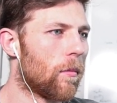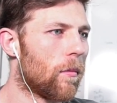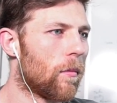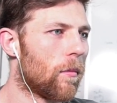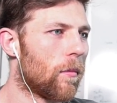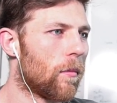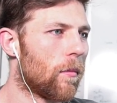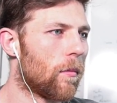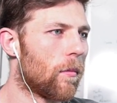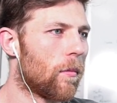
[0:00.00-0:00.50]

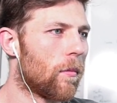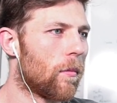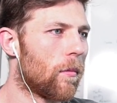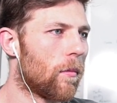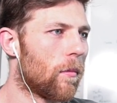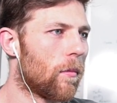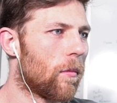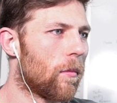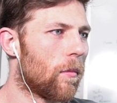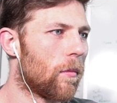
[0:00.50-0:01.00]

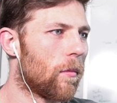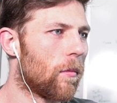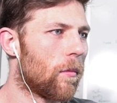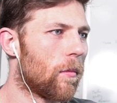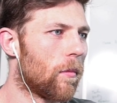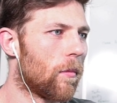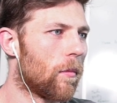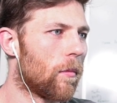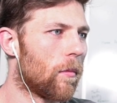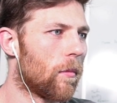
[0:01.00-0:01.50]

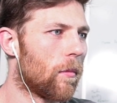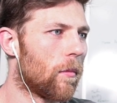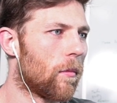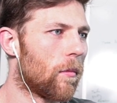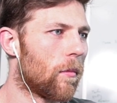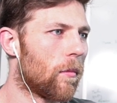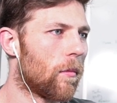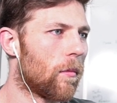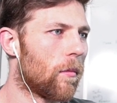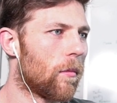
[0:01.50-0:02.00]

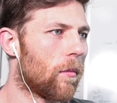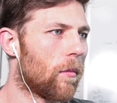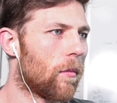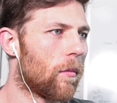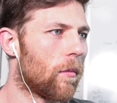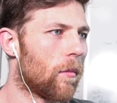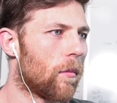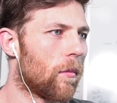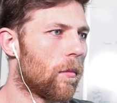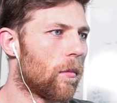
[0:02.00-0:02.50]

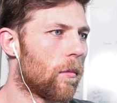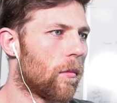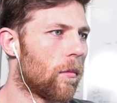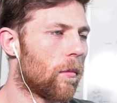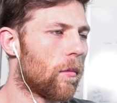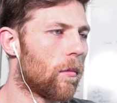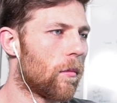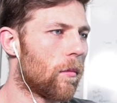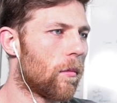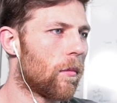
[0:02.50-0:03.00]

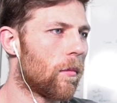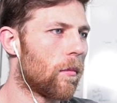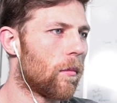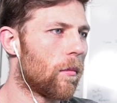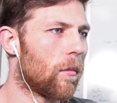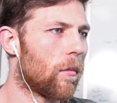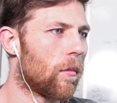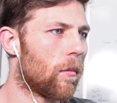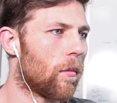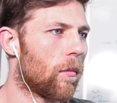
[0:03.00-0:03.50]

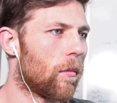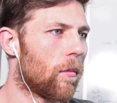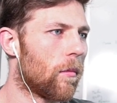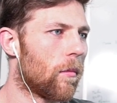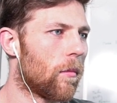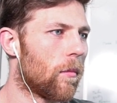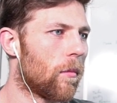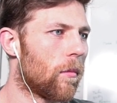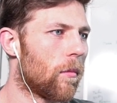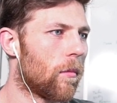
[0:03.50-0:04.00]

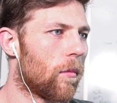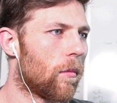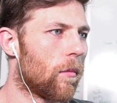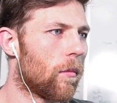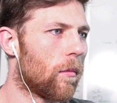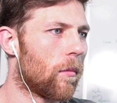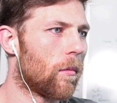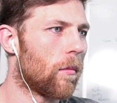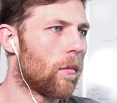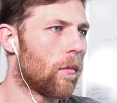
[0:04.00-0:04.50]

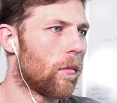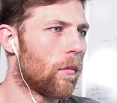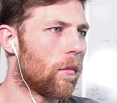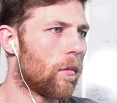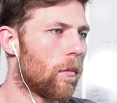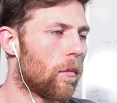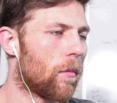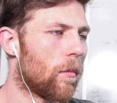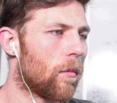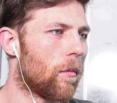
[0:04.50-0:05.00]

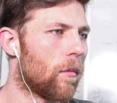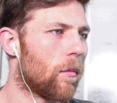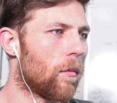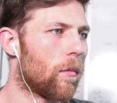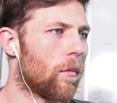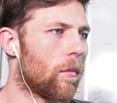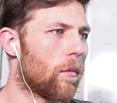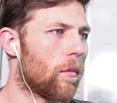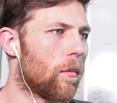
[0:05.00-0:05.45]
The person shown says nothing.